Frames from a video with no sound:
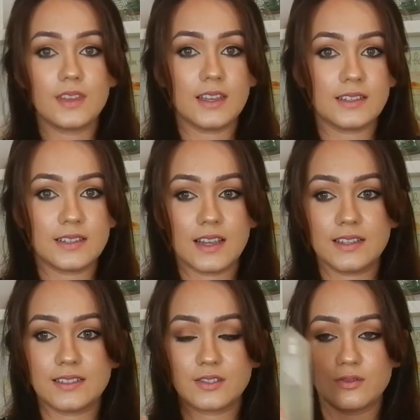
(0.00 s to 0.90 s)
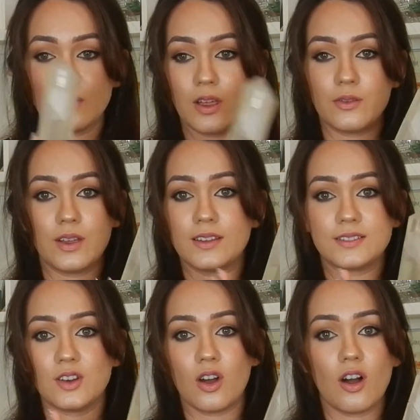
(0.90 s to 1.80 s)
it is
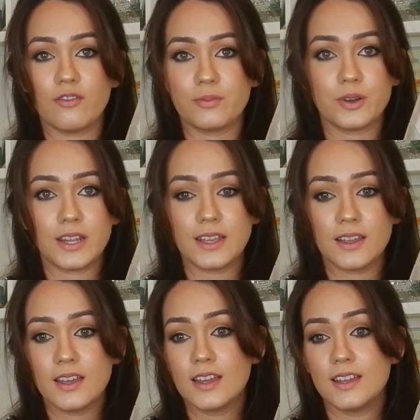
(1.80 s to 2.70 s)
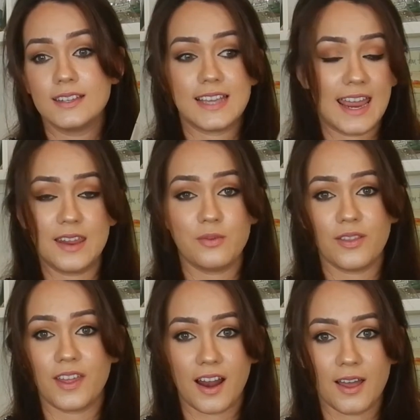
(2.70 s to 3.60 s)
not off-putting to
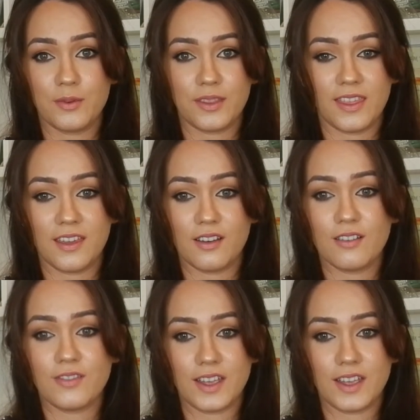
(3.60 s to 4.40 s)
anyone that I would think of.